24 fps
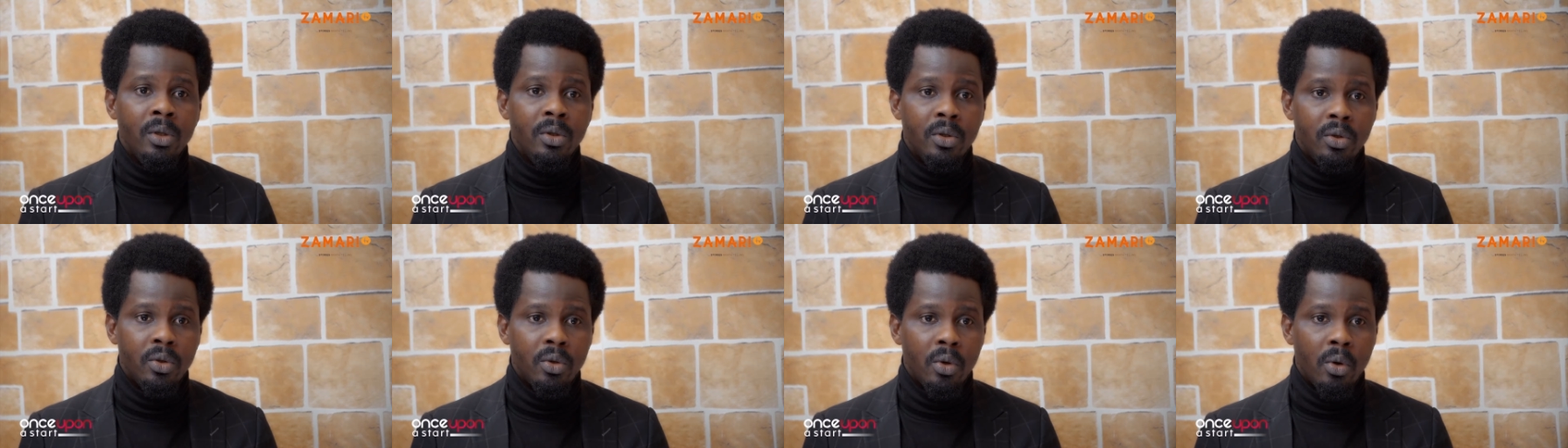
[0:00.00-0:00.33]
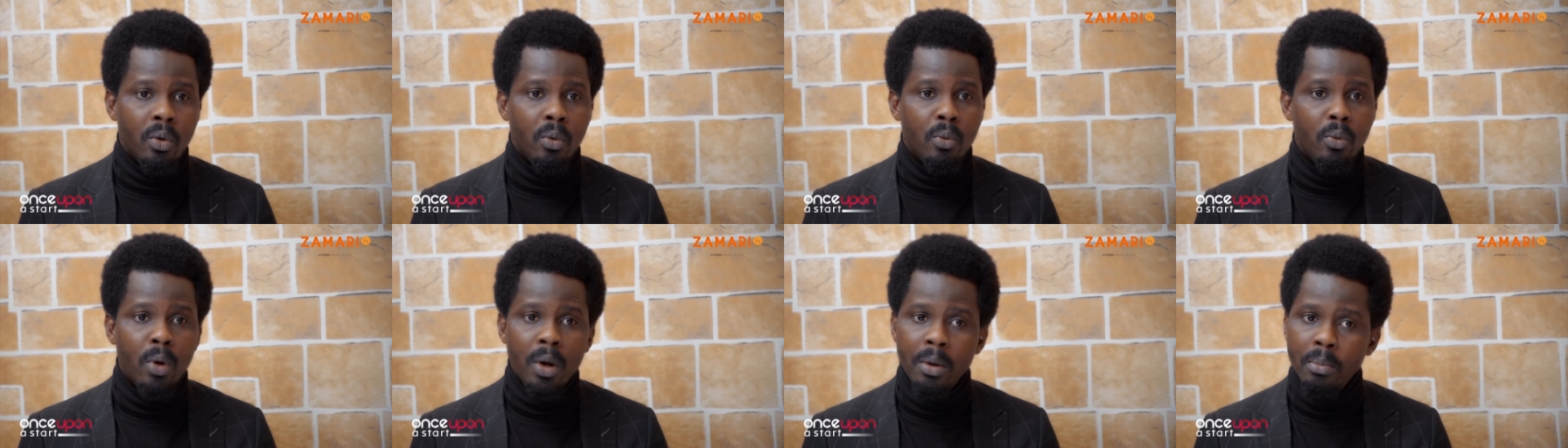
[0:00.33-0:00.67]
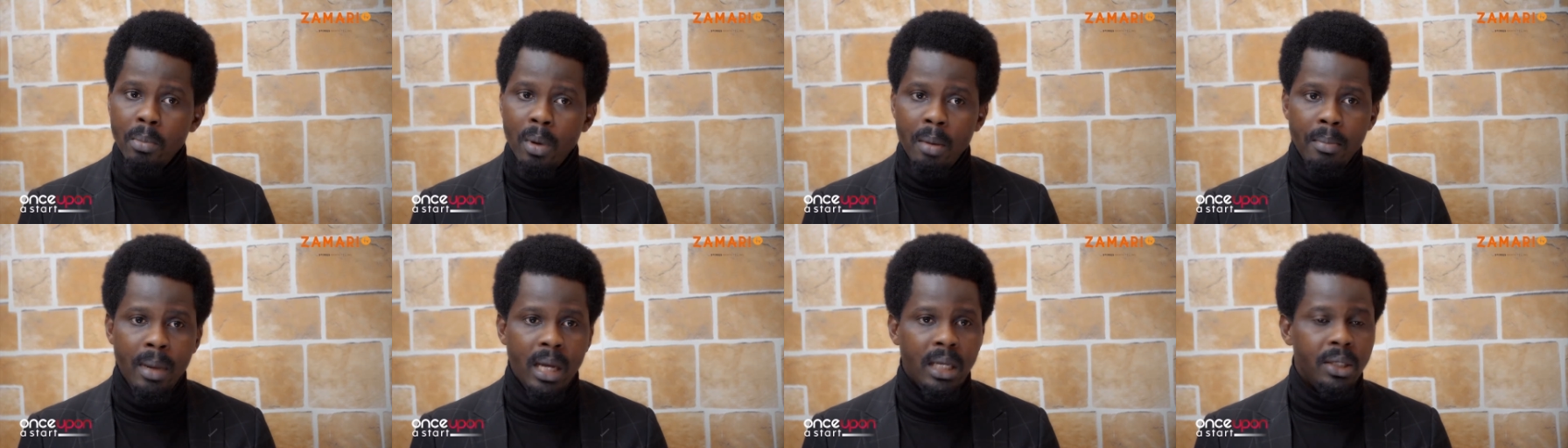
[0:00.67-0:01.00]
So one
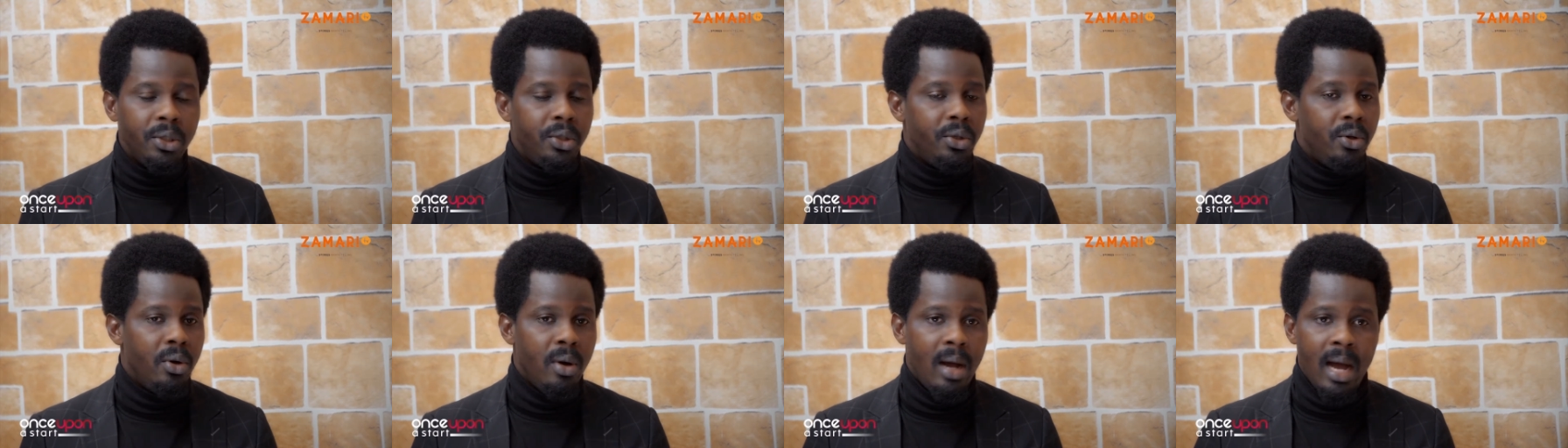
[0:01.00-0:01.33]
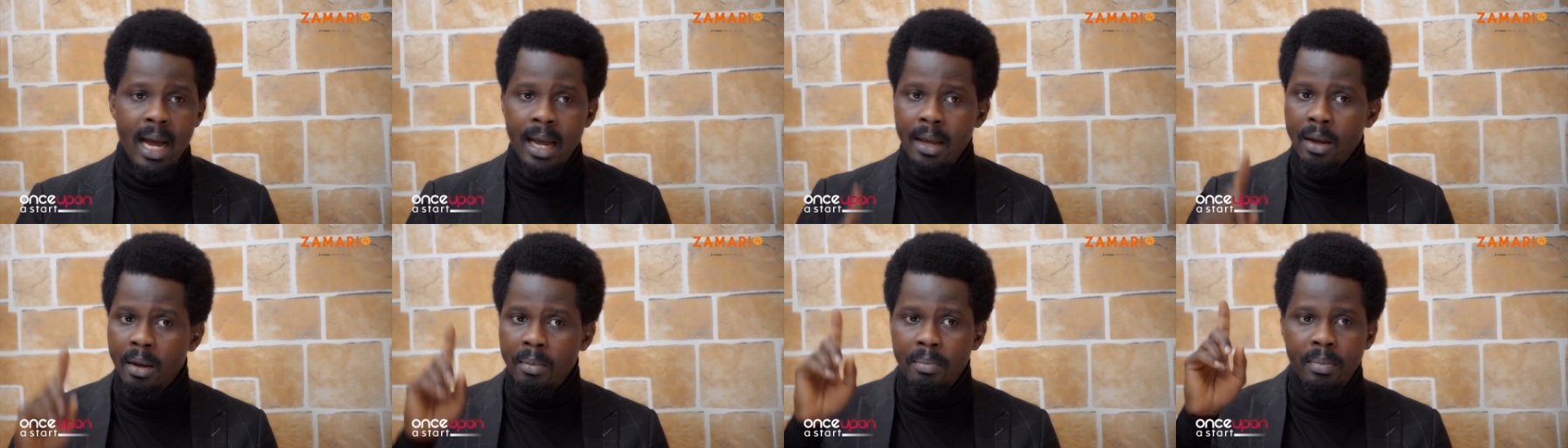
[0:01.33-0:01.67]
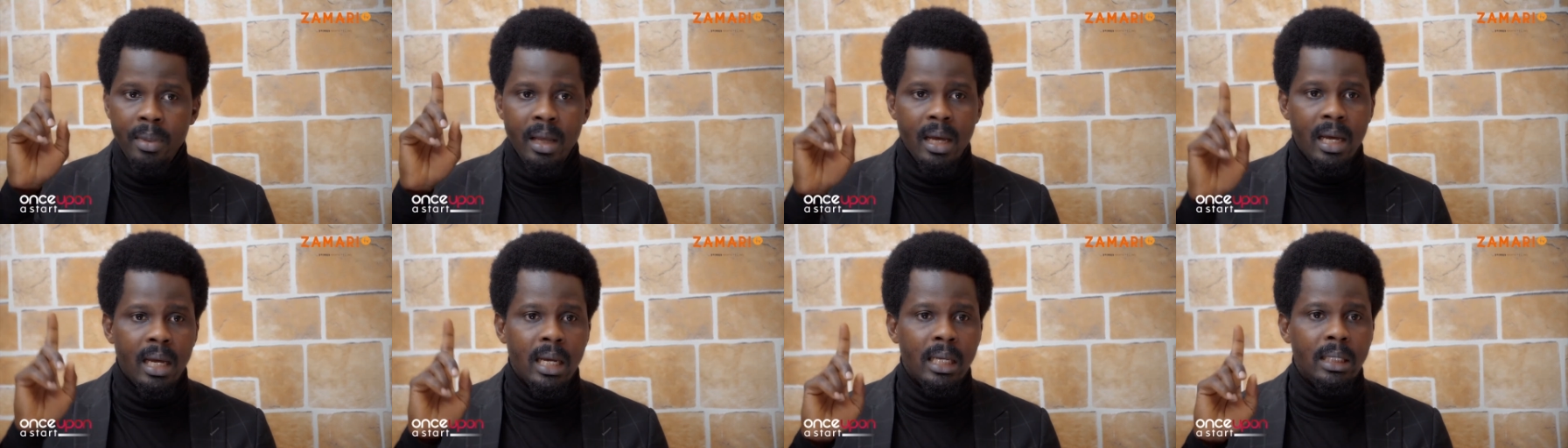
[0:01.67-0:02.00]
moment you're high up
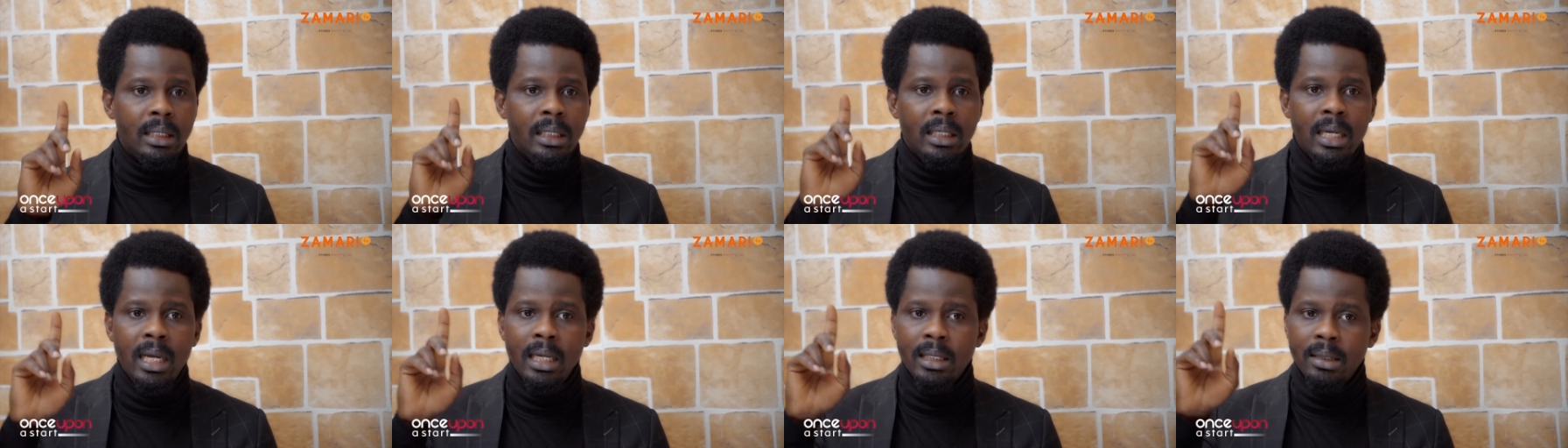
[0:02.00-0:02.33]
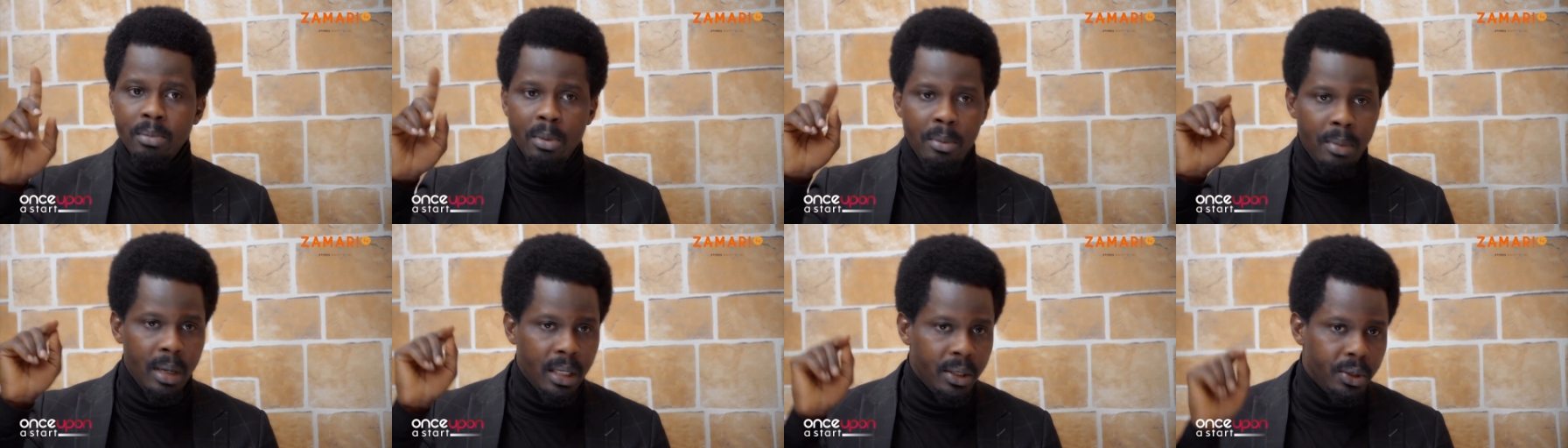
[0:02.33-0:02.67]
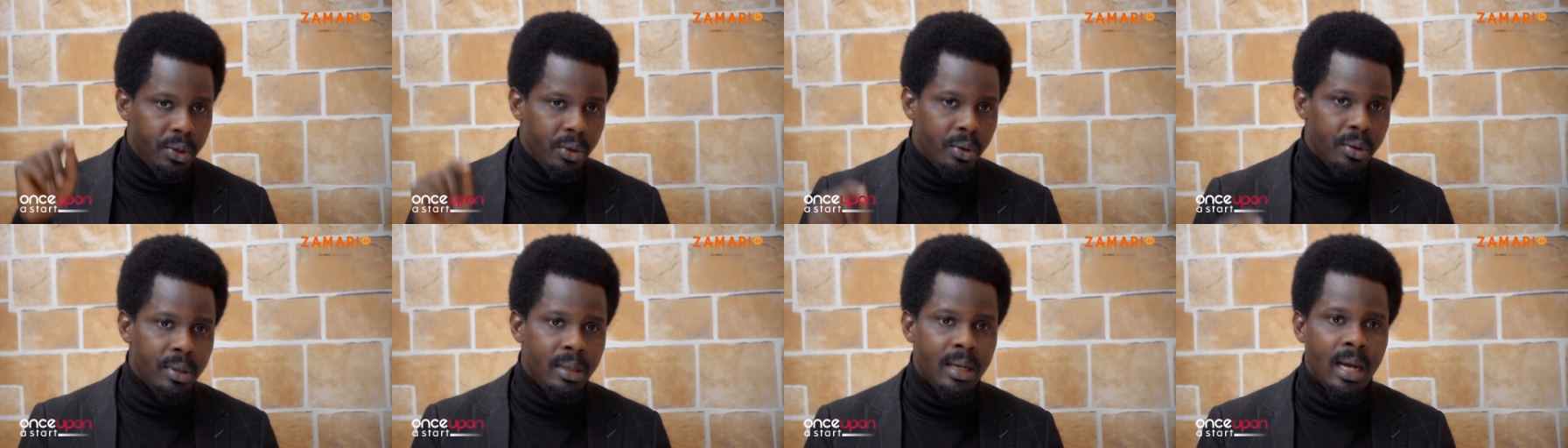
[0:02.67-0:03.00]
there, the next
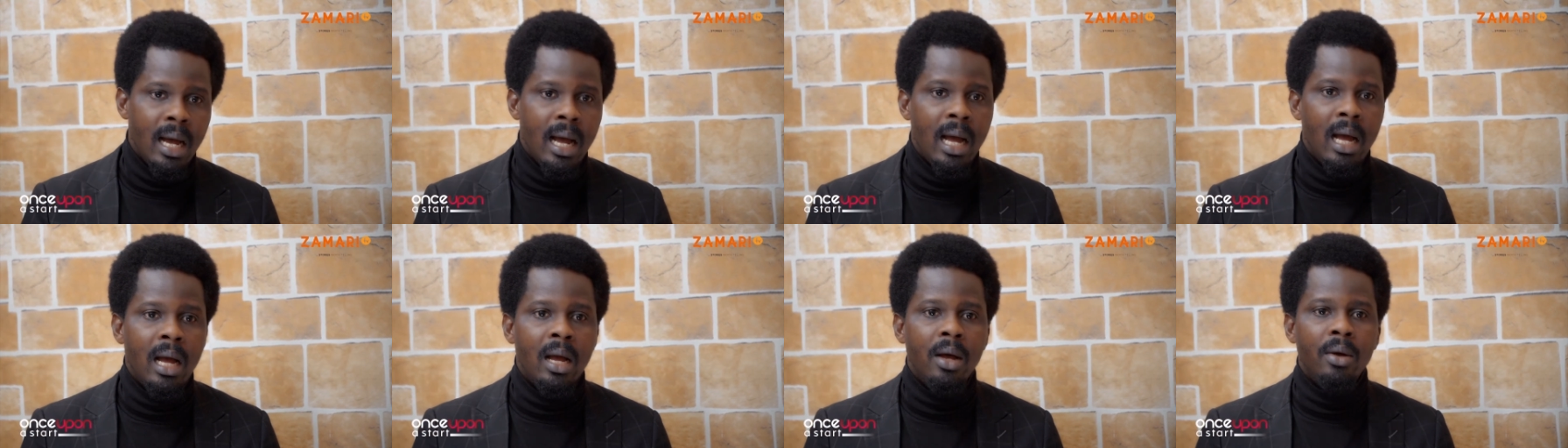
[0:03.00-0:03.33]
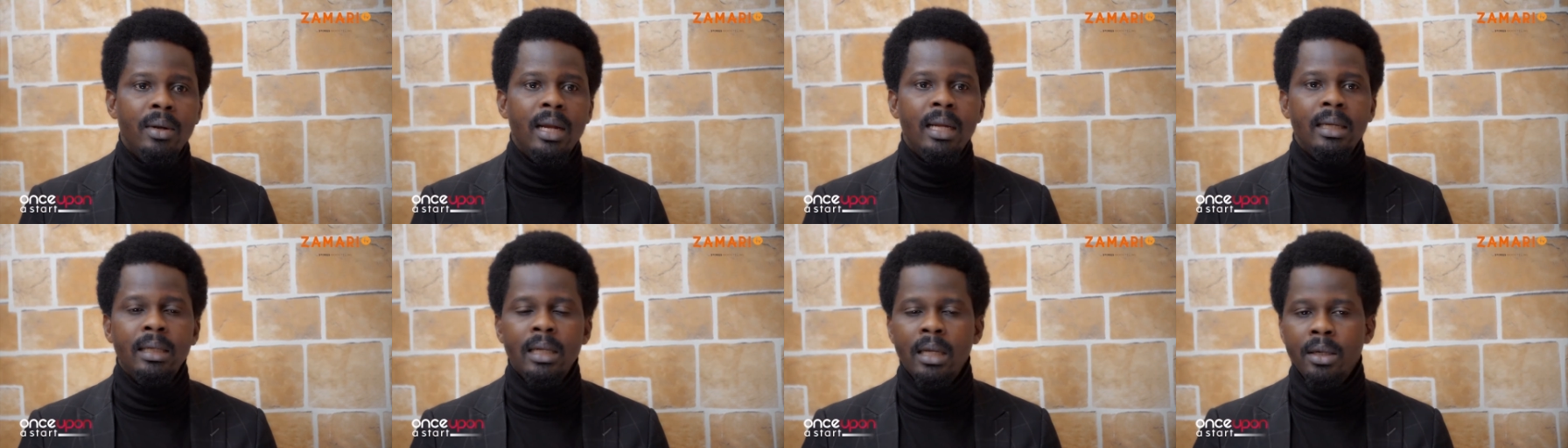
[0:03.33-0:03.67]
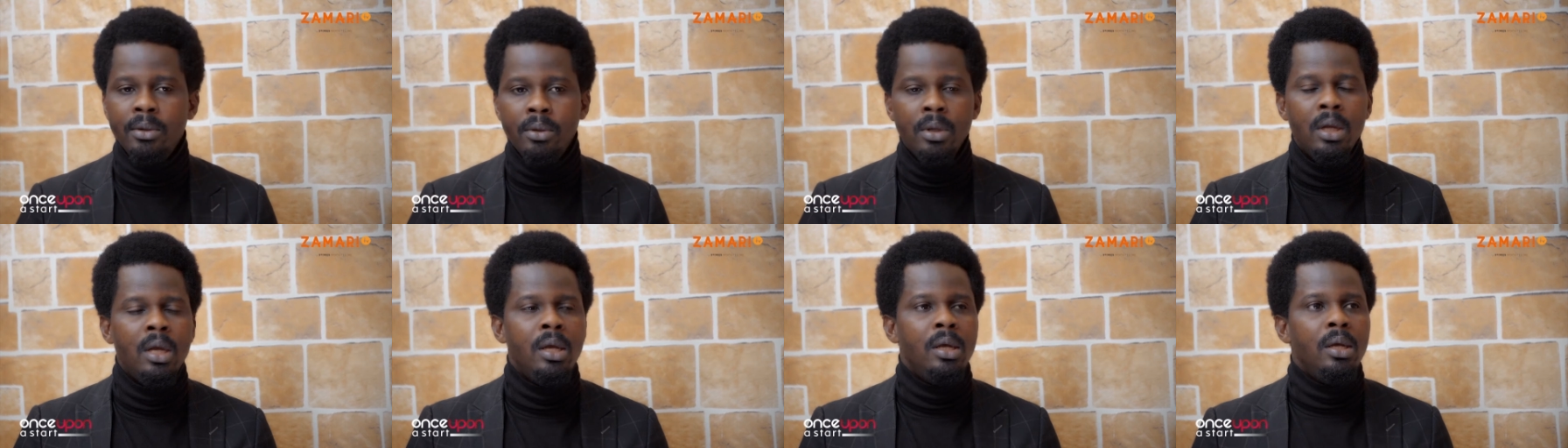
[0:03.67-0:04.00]
moment you're down, and
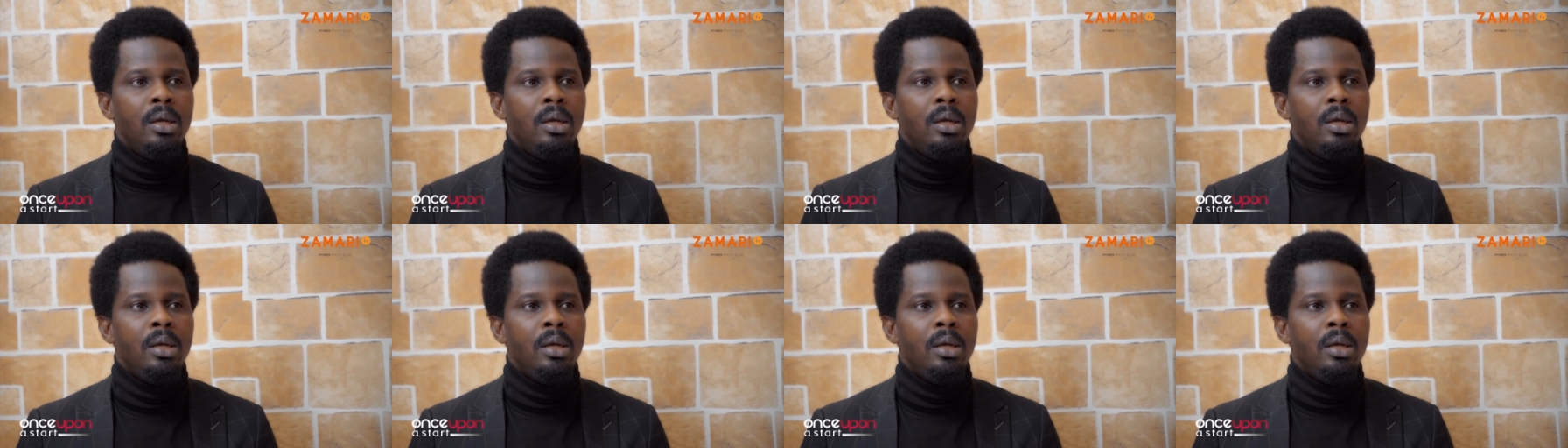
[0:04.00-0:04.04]
then